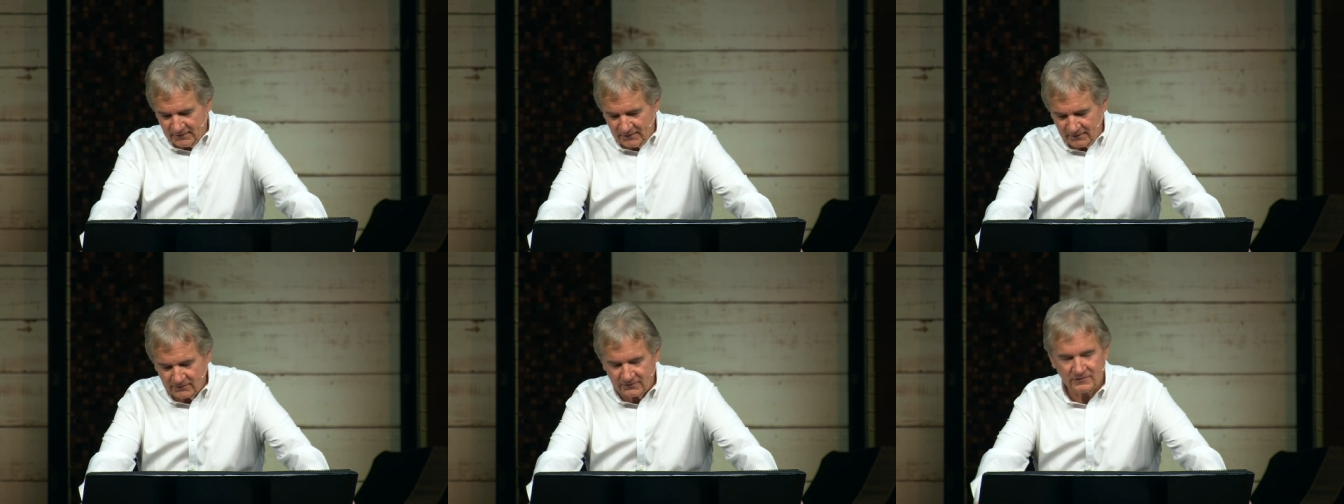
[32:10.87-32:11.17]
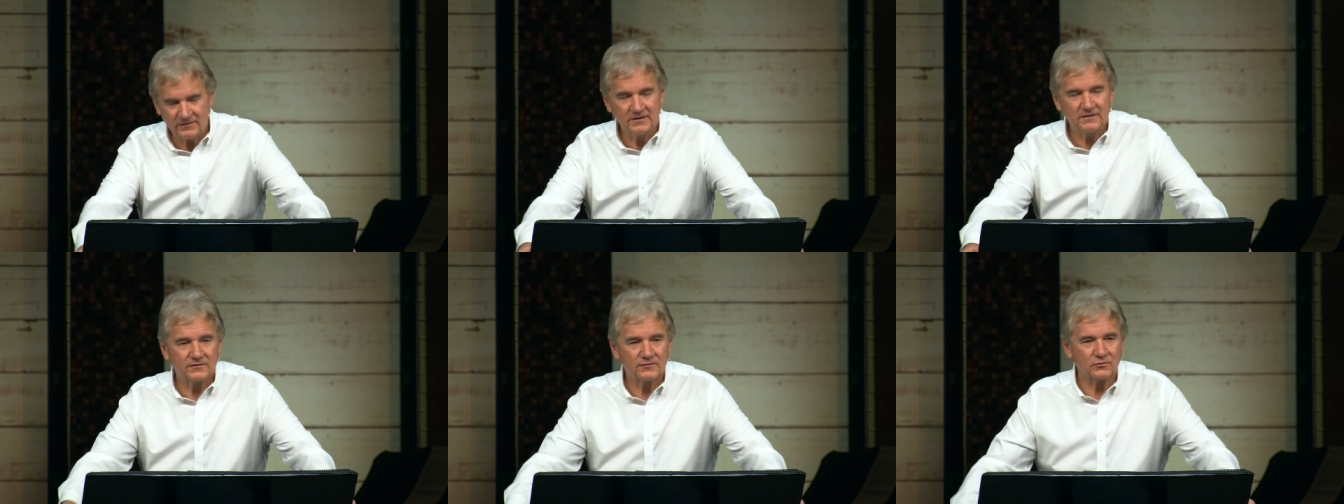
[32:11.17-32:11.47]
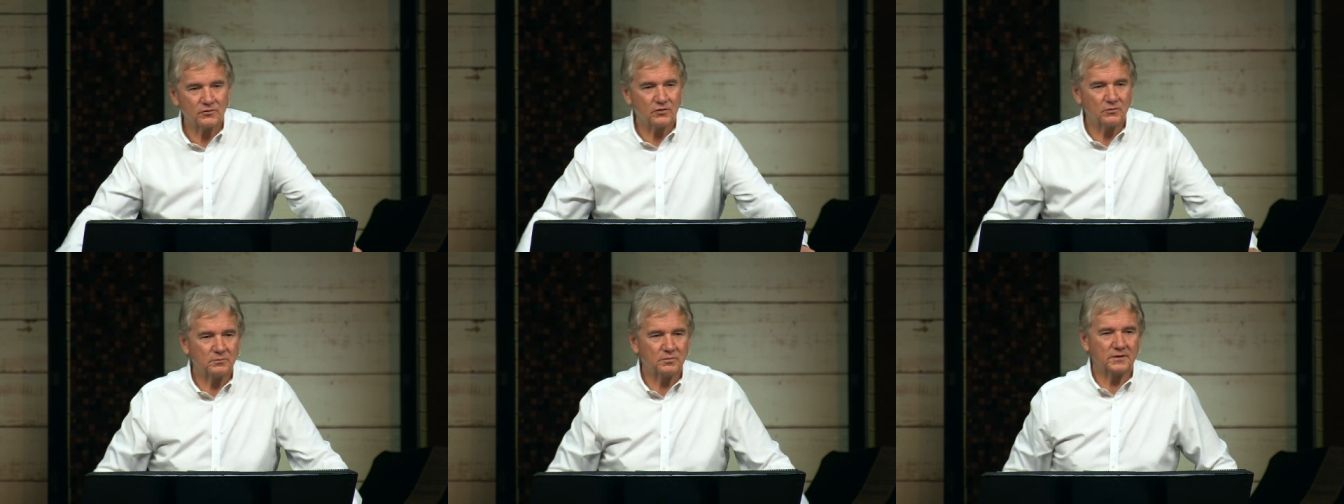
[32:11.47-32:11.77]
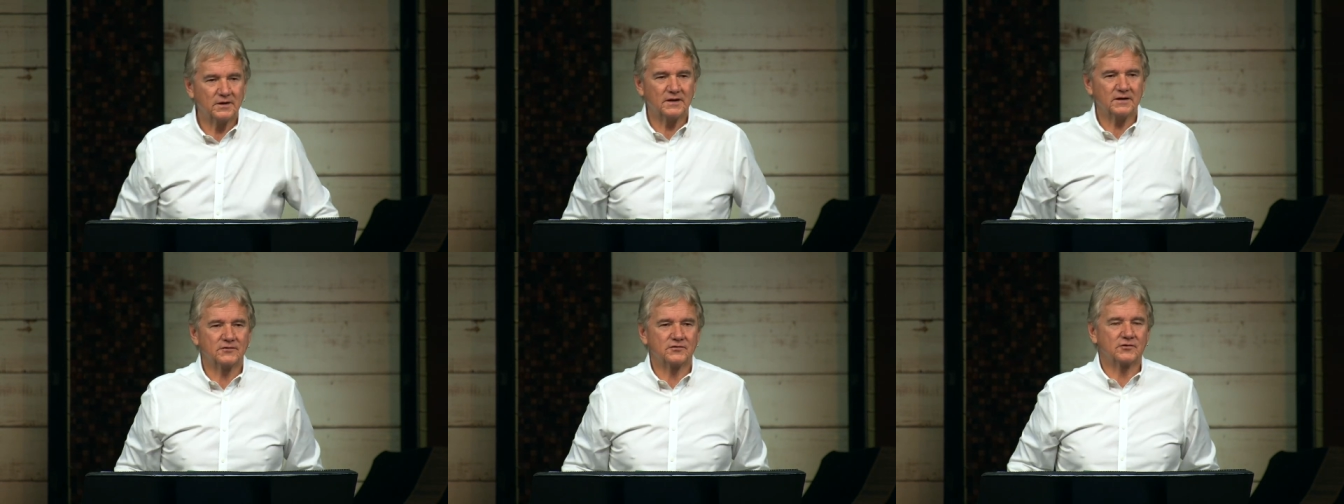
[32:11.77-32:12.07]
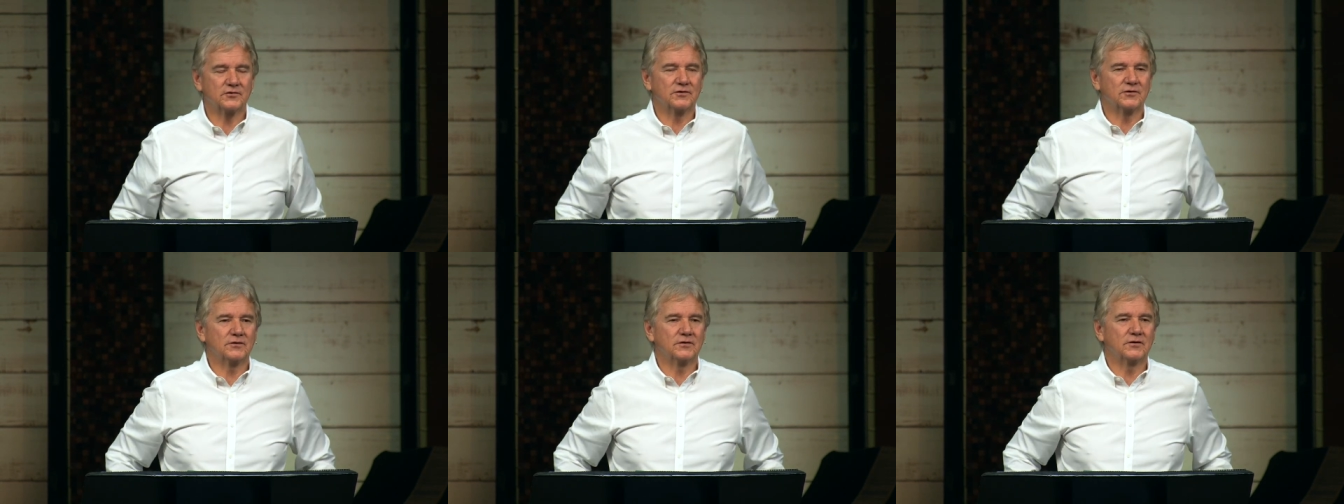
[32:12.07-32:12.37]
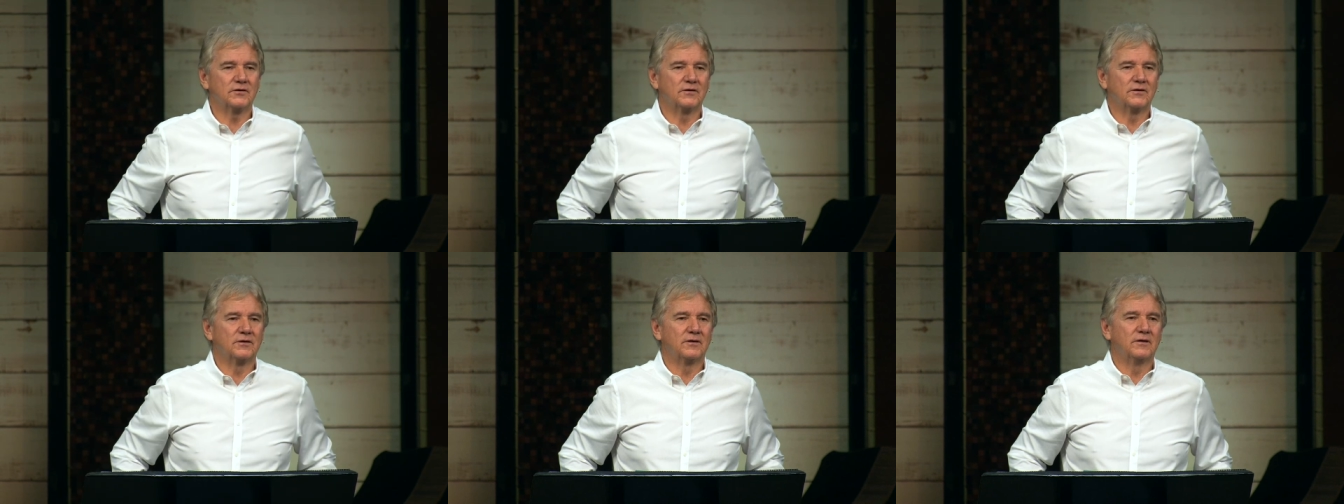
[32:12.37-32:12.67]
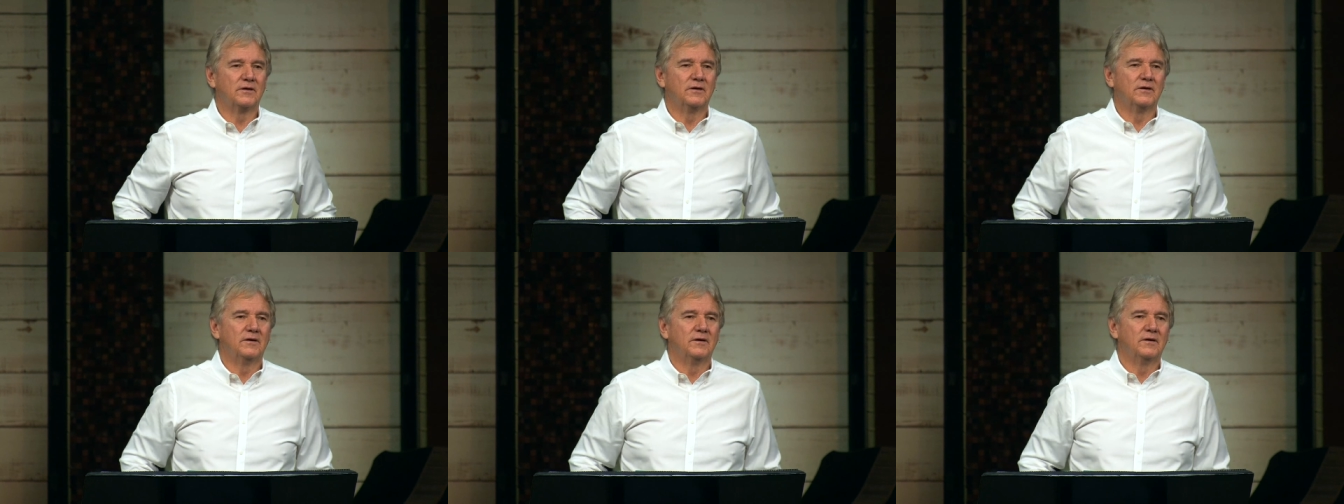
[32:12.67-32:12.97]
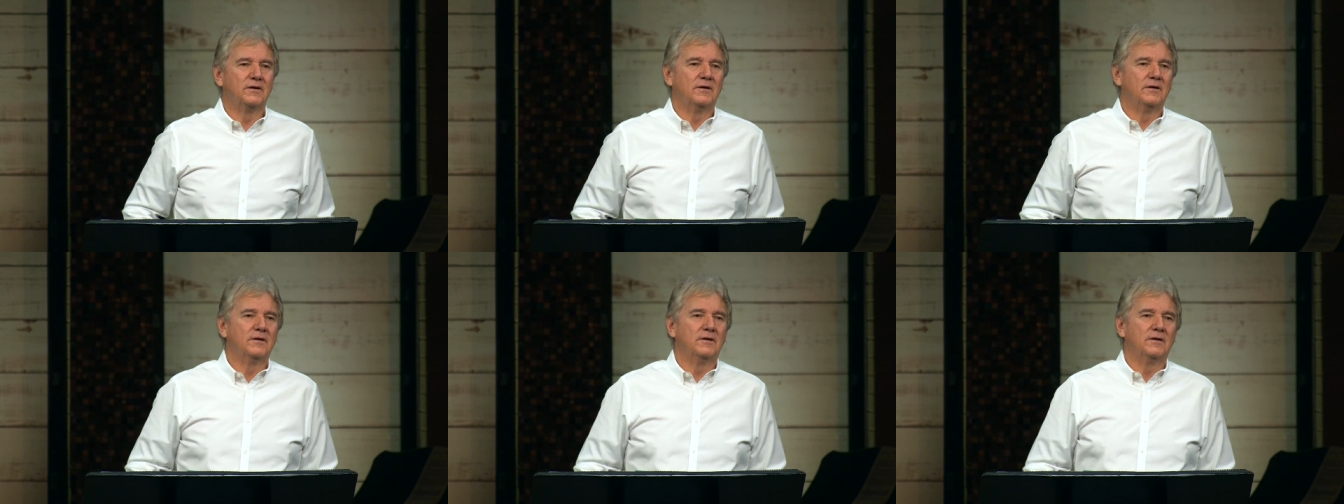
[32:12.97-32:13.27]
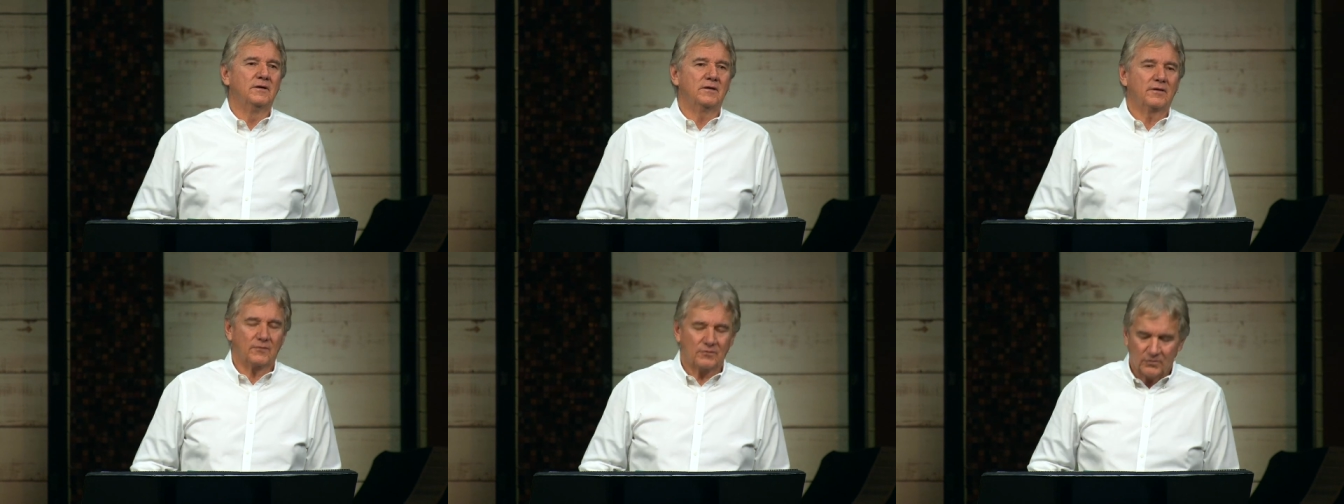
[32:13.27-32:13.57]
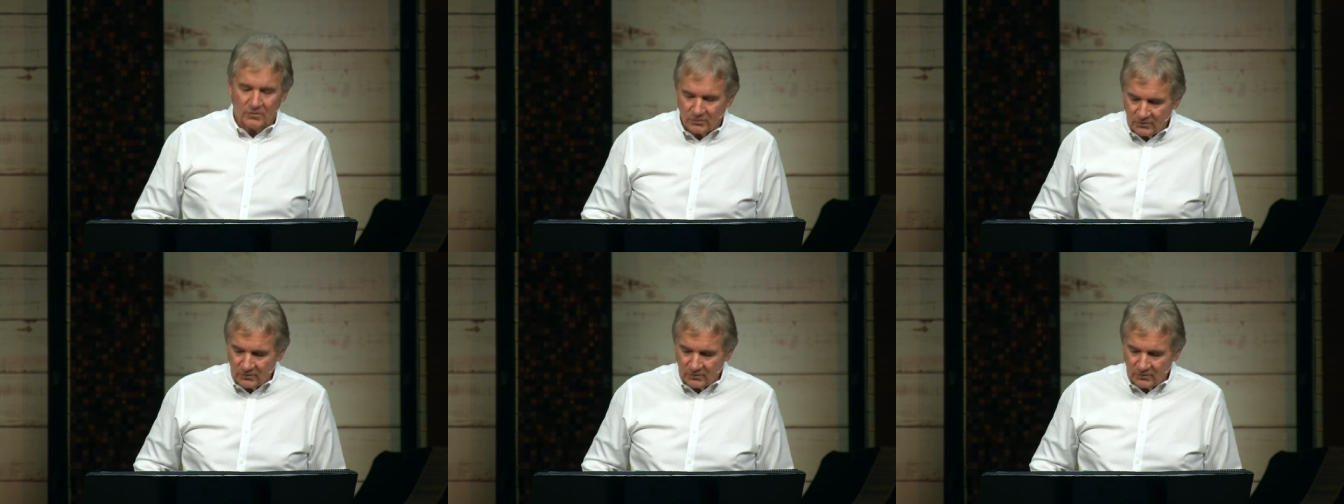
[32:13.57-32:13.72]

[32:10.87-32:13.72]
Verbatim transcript: They seek their own pleasure, their